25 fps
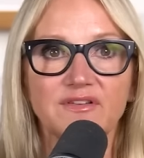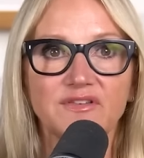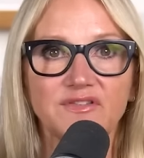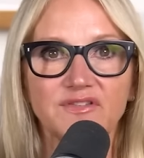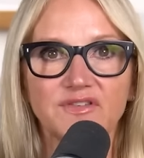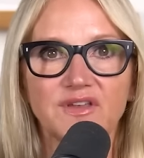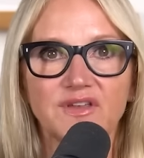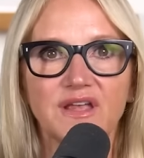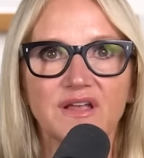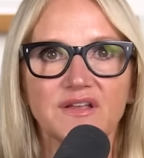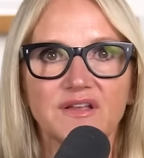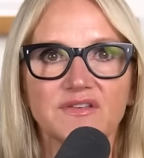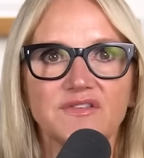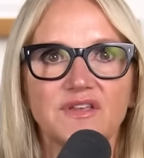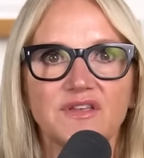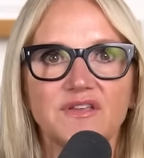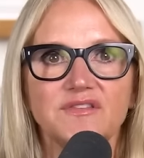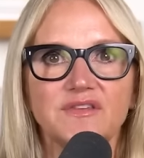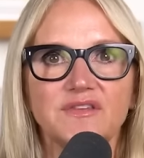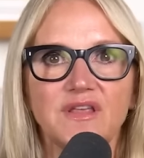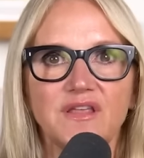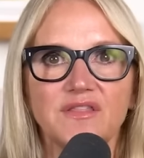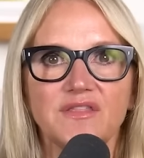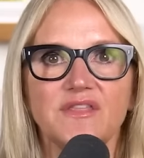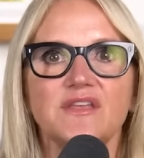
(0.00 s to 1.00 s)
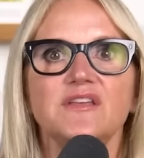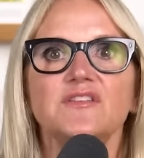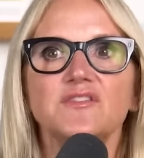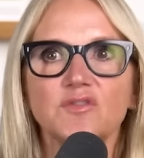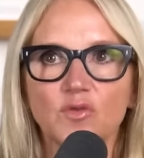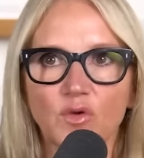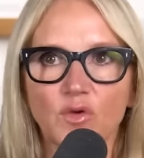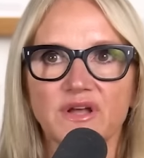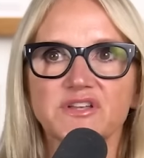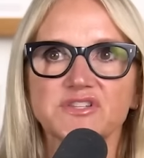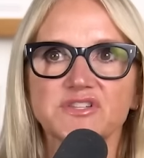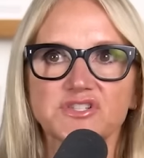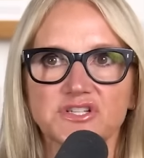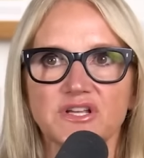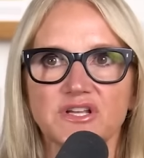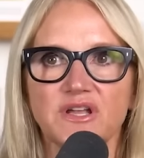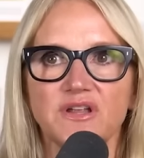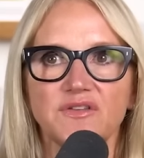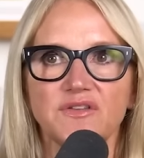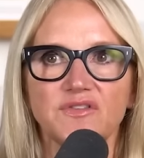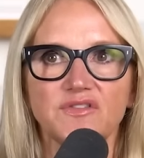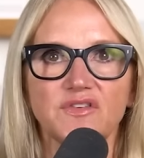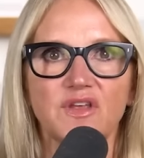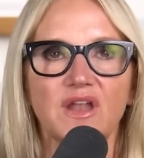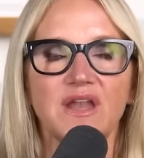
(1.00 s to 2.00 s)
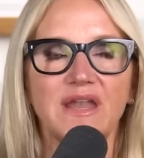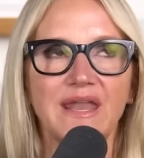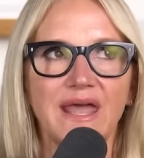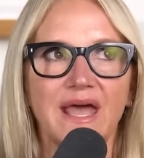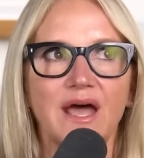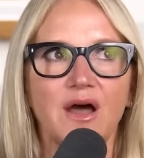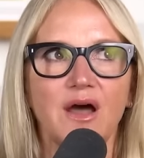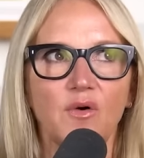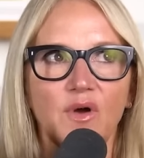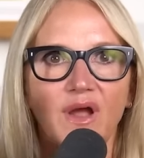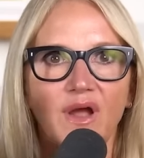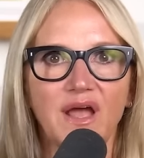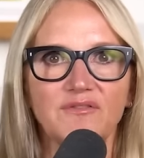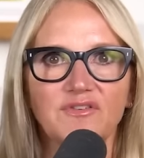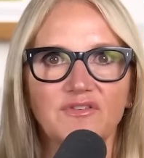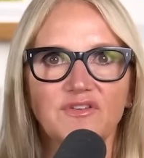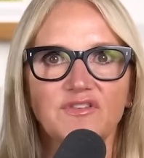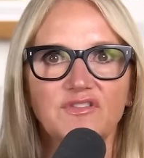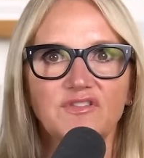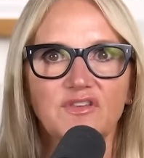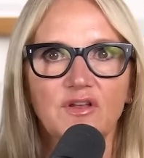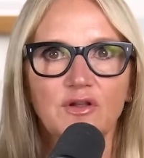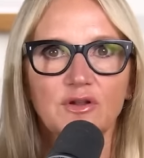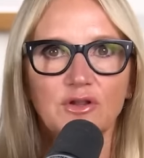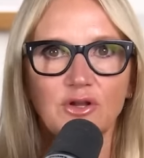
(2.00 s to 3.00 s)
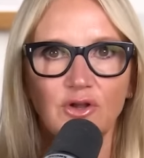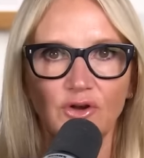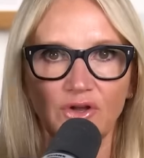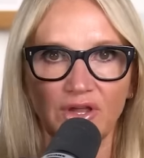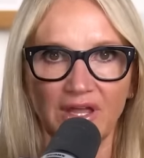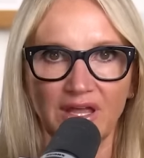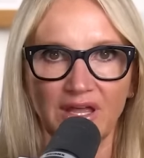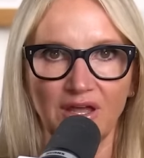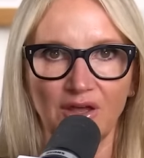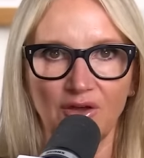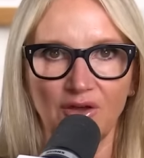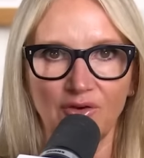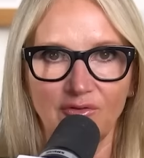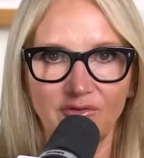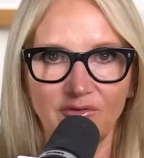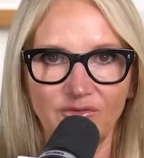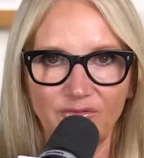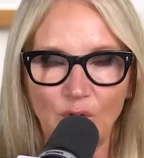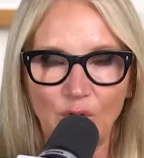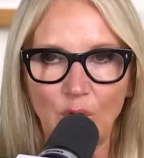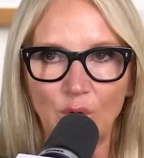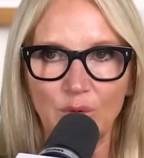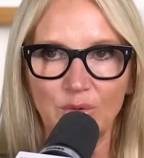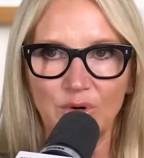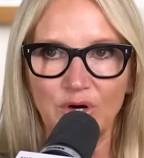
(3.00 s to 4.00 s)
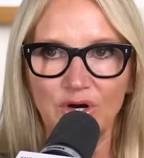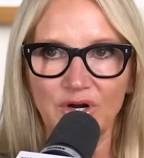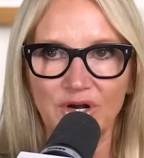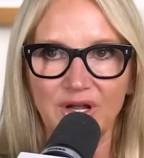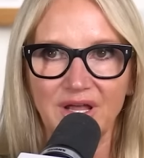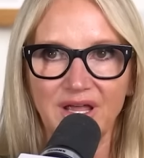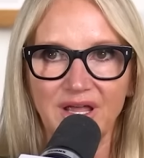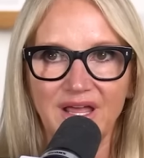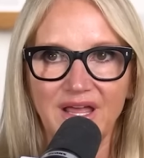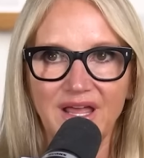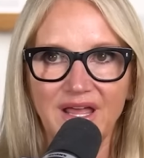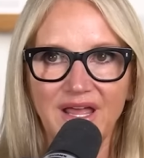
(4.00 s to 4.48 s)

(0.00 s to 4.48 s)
and six is that these questions now have us looking forward.